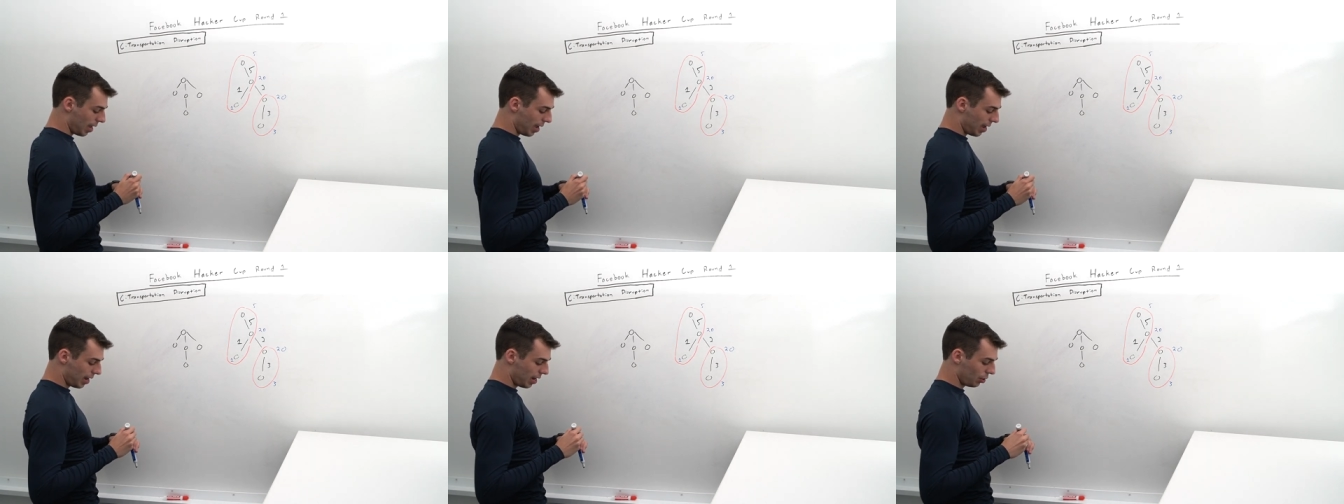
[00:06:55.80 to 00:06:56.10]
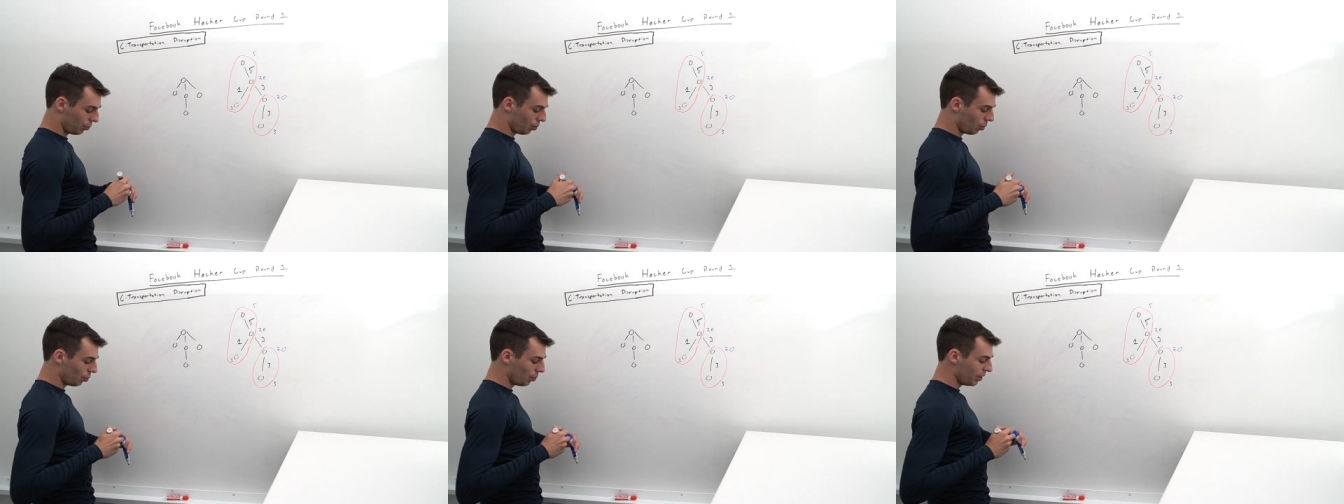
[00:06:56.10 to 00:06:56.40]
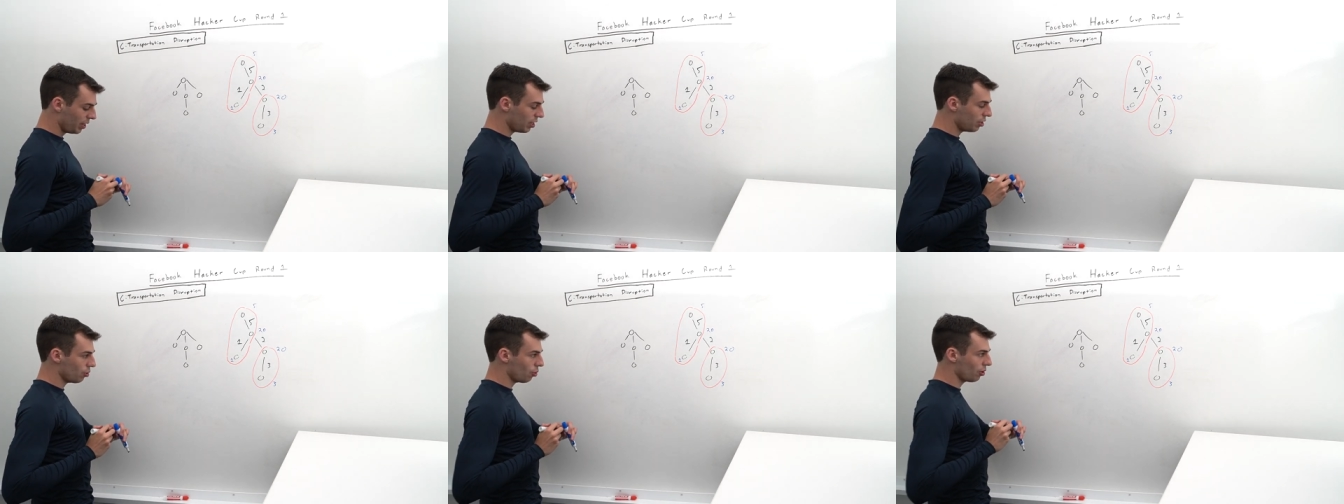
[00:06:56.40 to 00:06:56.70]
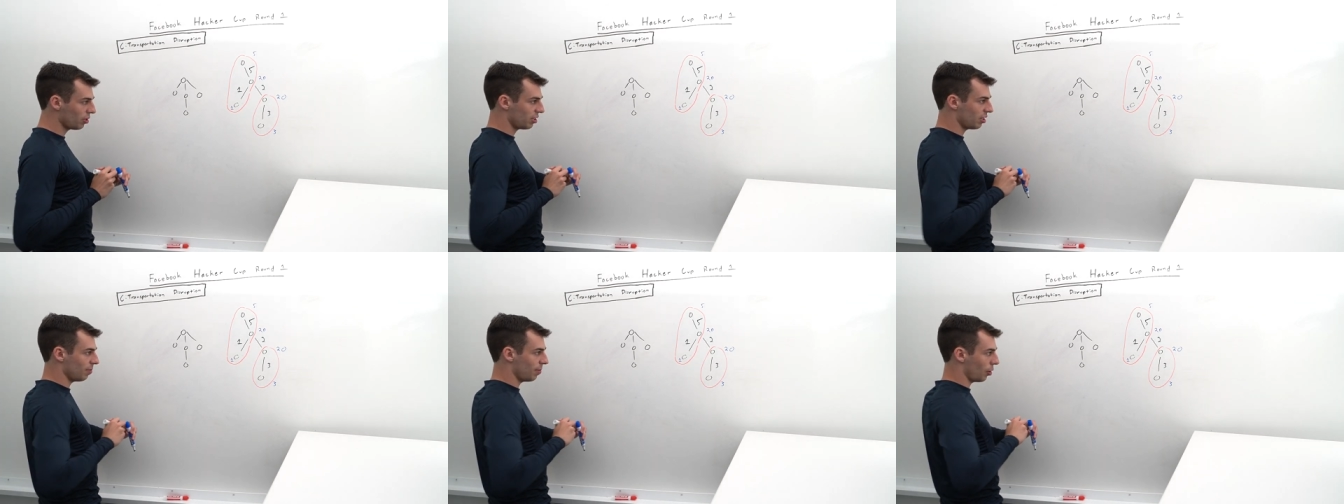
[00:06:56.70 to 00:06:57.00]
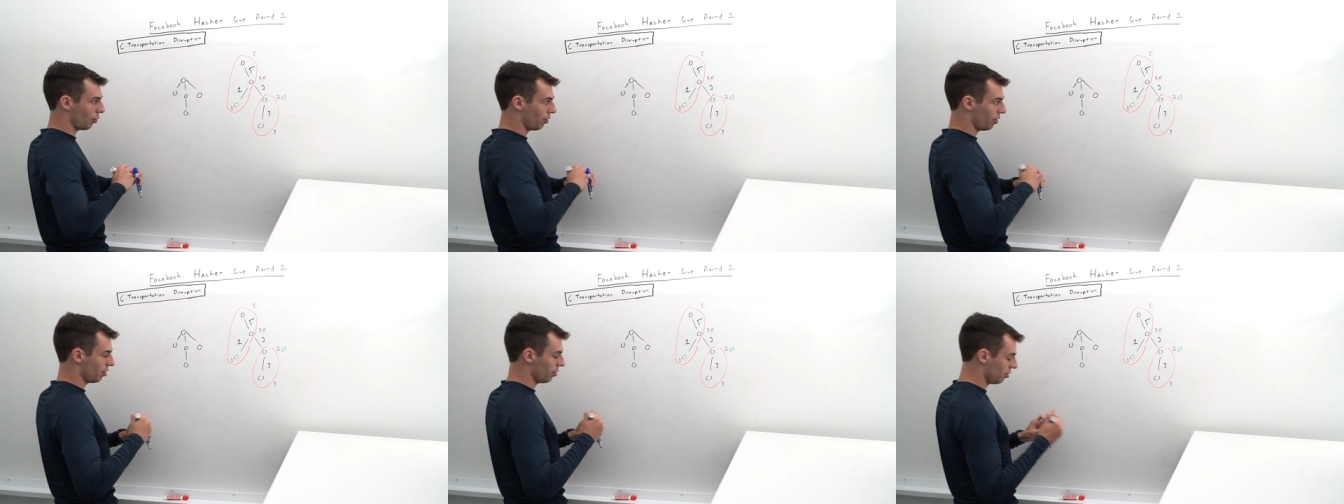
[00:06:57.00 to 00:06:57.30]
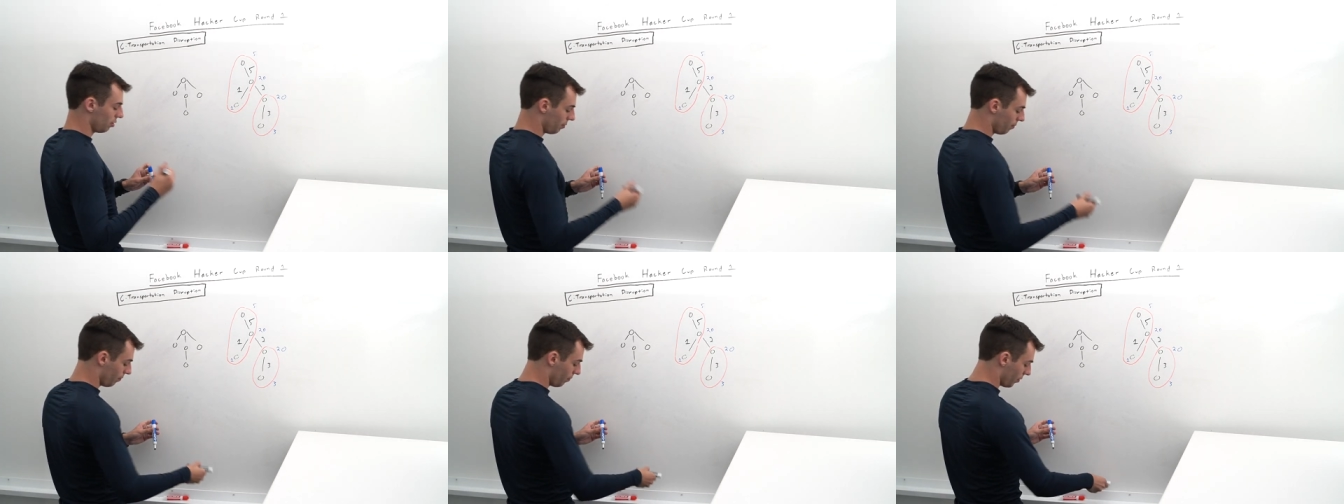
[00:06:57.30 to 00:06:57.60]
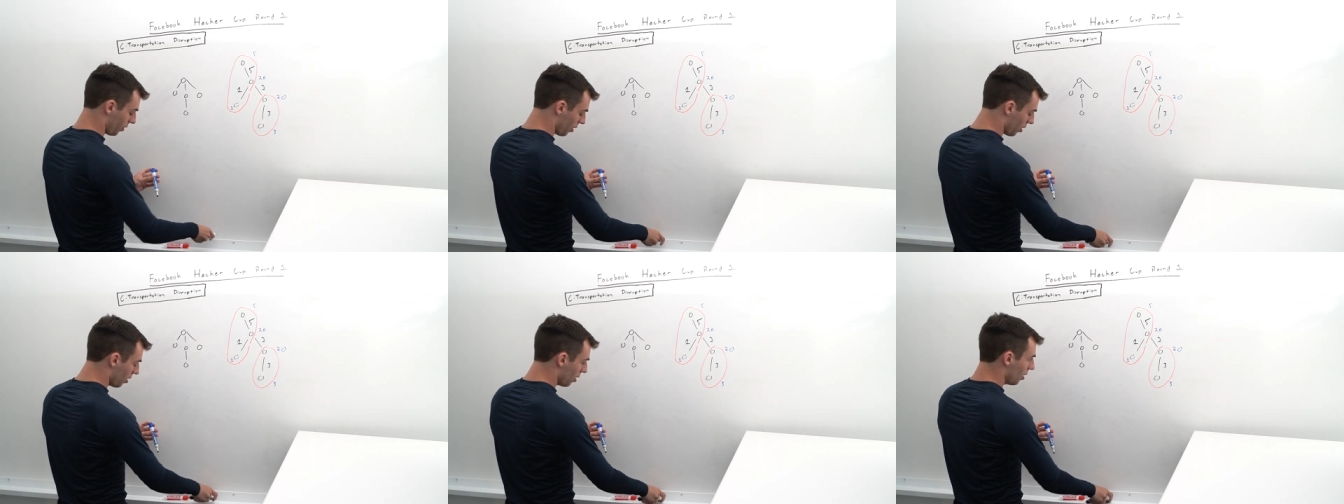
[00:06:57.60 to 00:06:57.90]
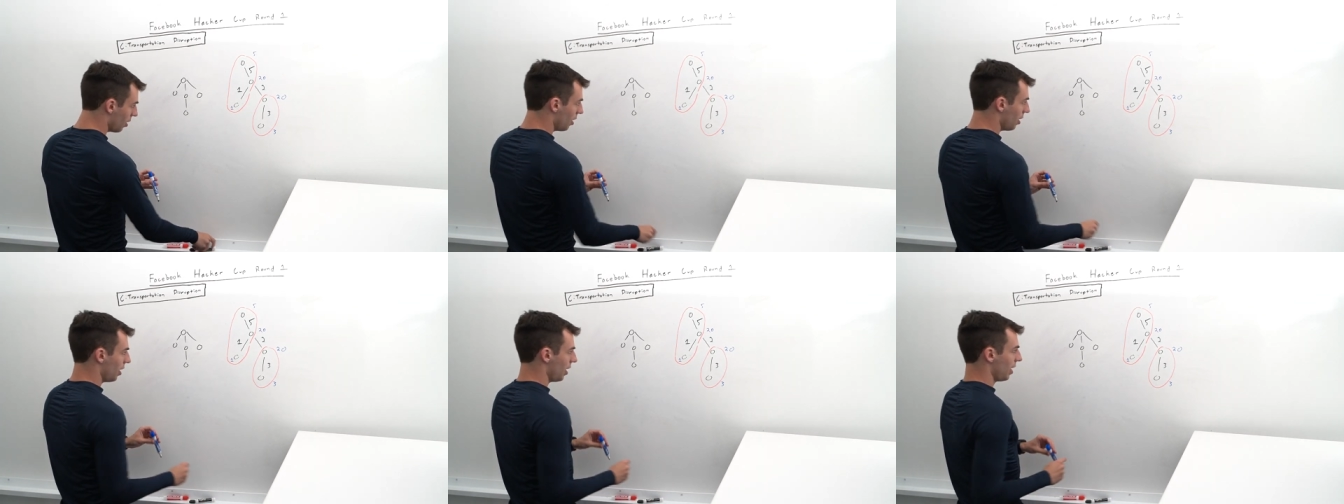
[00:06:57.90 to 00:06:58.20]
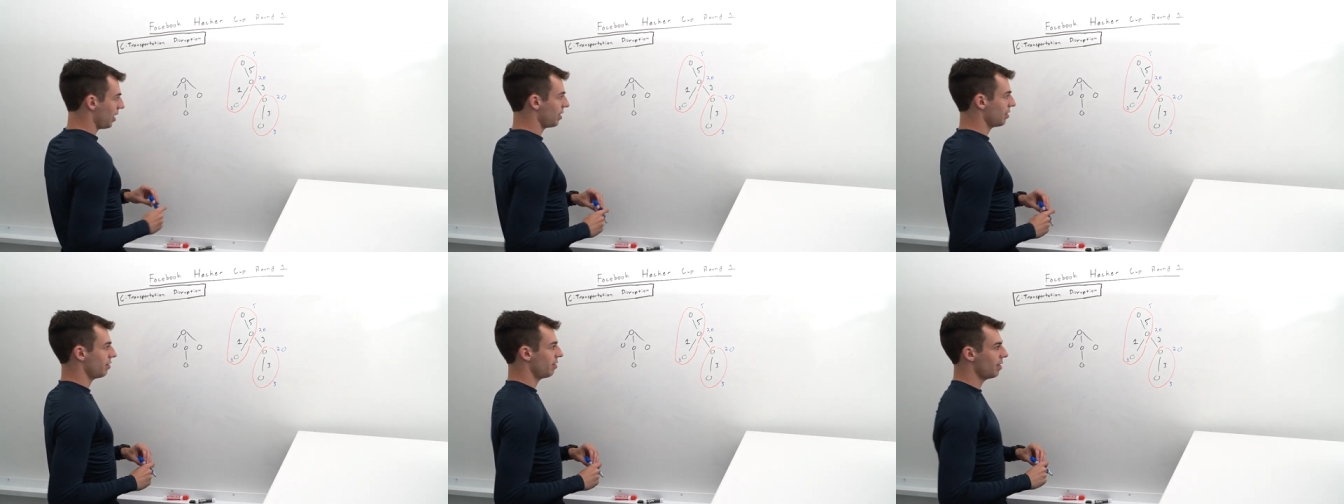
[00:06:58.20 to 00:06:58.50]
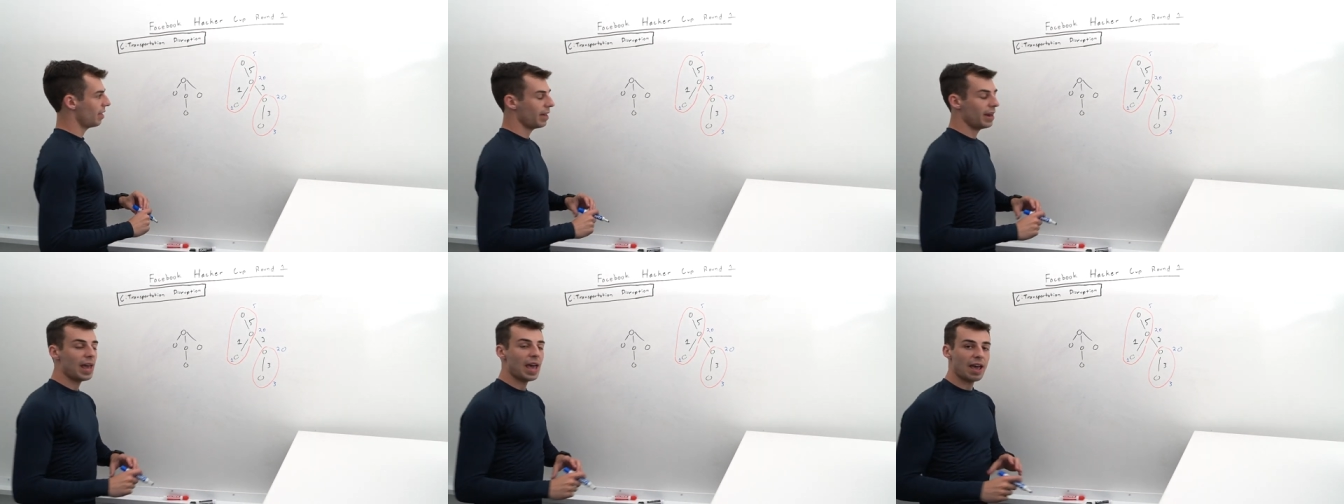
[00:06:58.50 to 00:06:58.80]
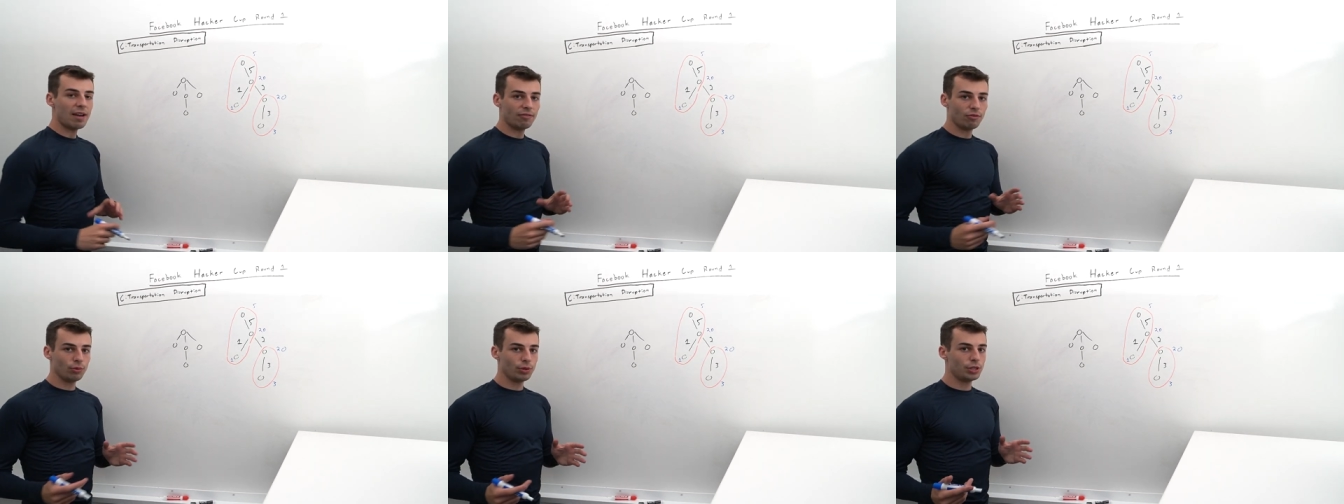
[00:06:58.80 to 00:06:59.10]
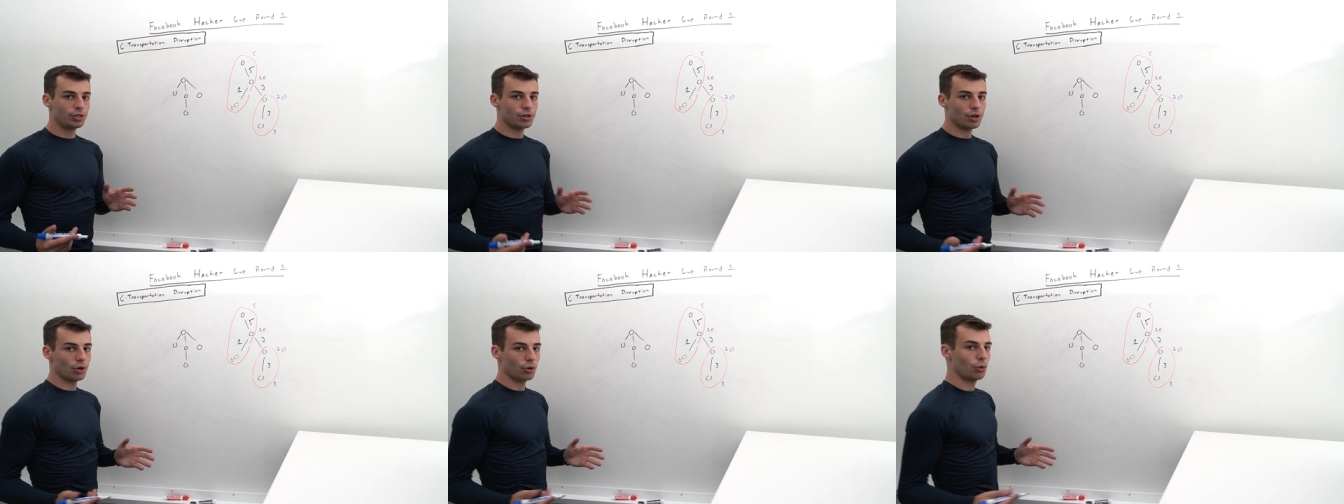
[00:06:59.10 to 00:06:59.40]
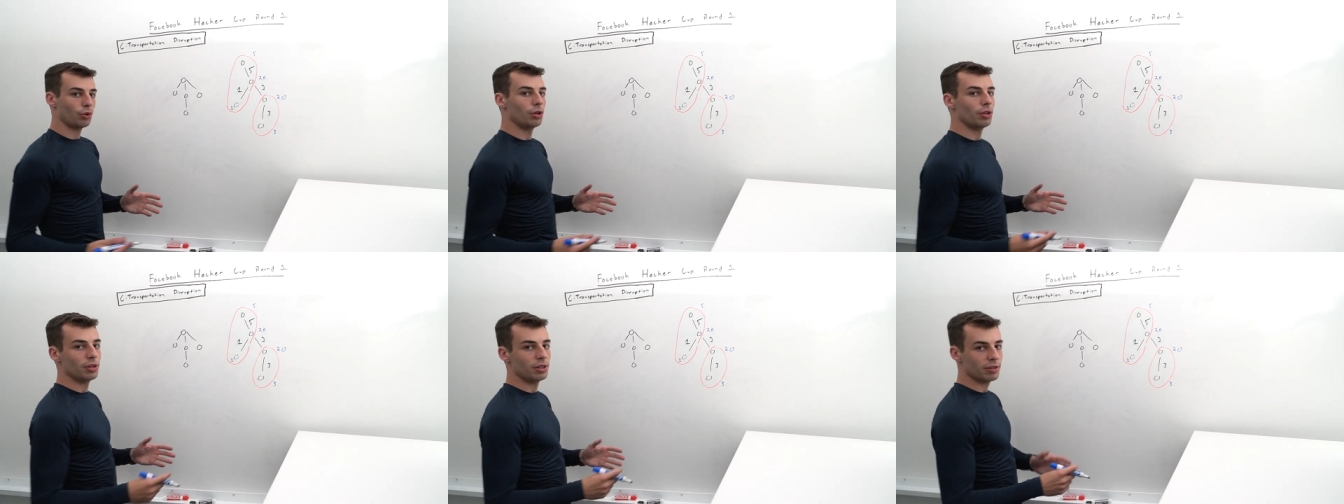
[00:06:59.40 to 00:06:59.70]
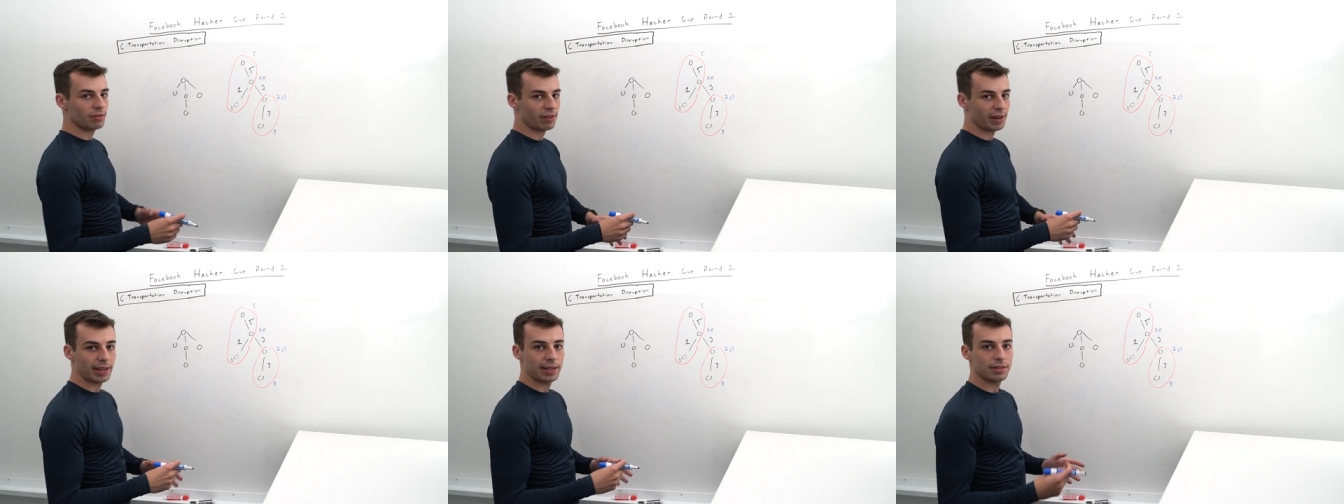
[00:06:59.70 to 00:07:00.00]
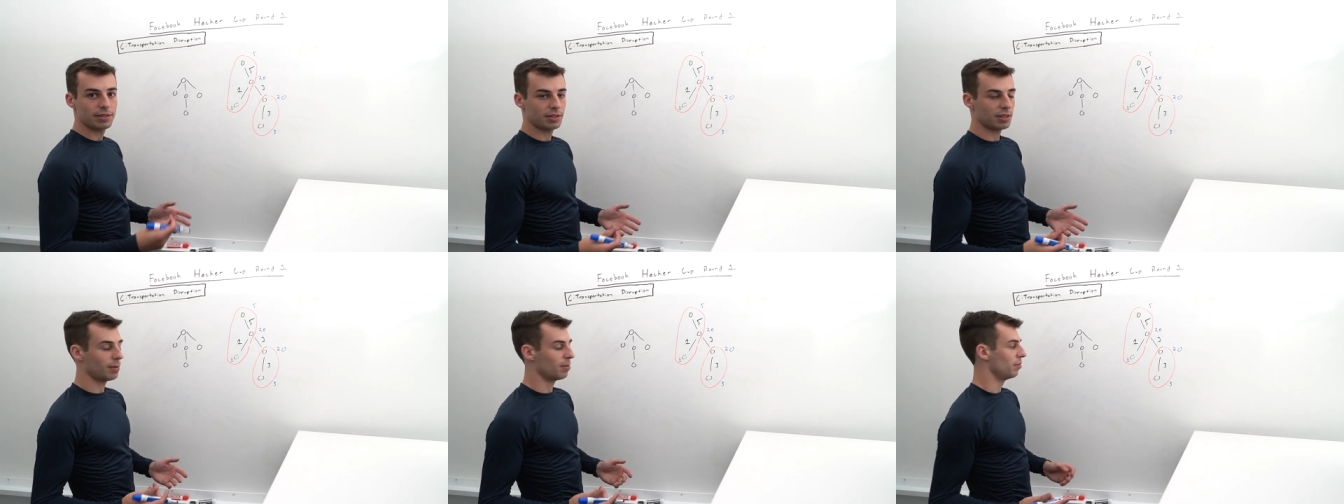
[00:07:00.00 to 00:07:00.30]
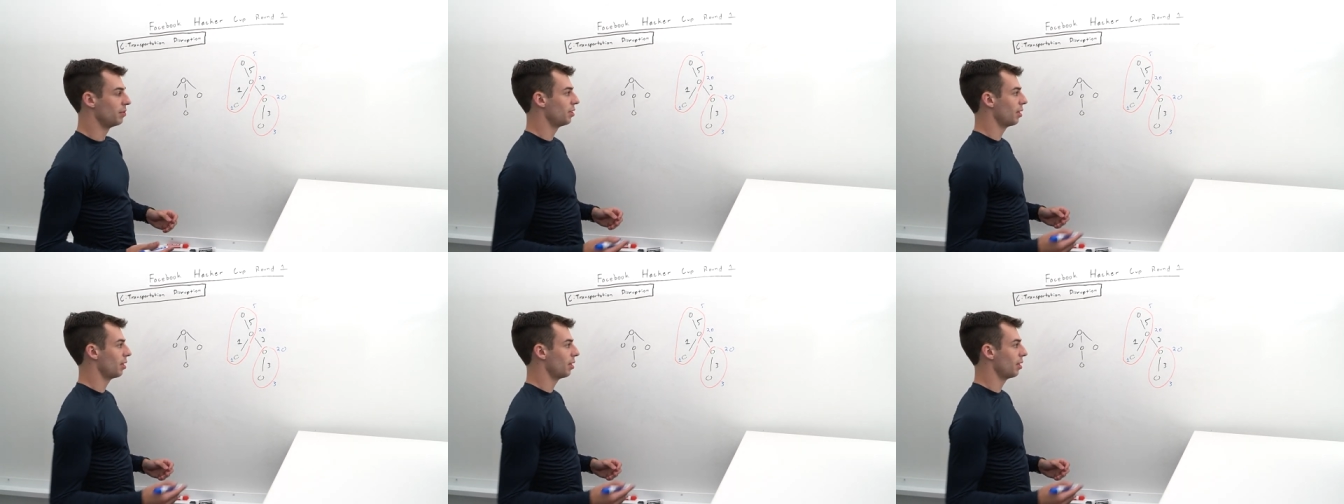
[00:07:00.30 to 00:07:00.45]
And what we can notice about this is that every node defines some